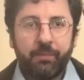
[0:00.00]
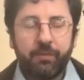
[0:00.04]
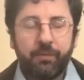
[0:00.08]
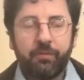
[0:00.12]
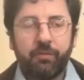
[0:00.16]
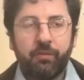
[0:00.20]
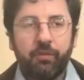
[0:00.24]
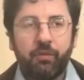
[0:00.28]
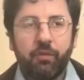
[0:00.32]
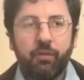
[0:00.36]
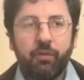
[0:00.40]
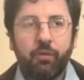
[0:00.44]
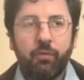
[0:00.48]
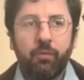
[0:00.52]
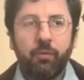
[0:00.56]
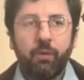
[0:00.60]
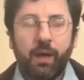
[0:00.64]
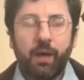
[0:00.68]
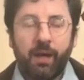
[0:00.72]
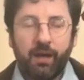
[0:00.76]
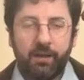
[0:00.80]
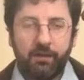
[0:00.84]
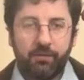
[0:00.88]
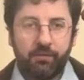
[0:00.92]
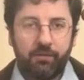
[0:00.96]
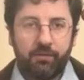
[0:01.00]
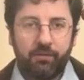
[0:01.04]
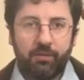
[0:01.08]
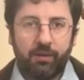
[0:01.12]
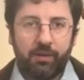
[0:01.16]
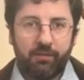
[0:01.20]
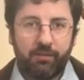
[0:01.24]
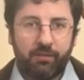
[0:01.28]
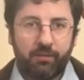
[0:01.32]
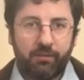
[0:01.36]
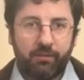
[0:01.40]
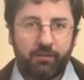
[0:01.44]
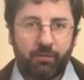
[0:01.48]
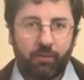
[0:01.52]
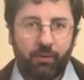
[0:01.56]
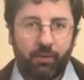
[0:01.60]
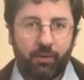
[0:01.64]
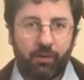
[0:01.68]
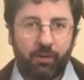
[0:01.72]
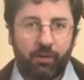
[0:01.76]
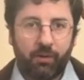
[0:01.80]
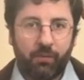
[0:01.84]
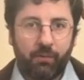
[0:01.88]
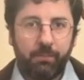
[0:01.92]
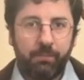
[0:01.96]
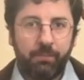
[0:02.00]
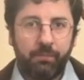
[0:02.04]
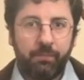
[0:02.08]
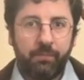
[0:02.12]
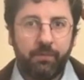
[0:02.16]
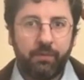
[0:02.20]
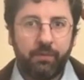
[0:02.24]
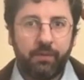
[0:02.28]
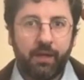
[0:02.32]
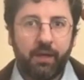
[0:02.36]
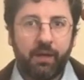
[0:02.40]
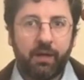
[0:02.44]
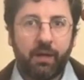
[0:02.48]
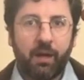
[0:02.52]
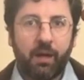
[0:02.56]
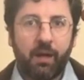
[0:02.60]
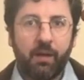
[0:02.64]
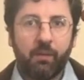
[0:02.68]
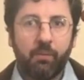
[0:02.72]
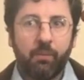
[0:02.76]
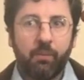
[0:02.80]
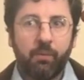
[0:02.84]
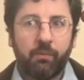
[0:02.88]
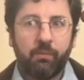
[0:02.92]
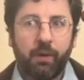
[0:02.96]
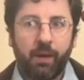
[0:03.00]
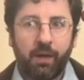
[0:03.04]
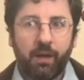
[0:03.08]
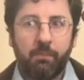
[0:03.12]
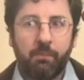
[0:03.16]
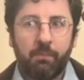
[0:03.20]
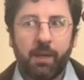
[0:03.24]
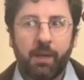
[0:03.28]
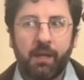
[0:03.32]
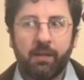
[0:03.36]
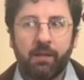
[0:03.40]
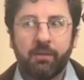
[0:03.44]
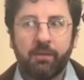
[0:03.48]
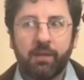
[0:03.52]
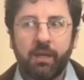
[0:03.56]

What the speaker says: 2 exercises for you that I would recommend.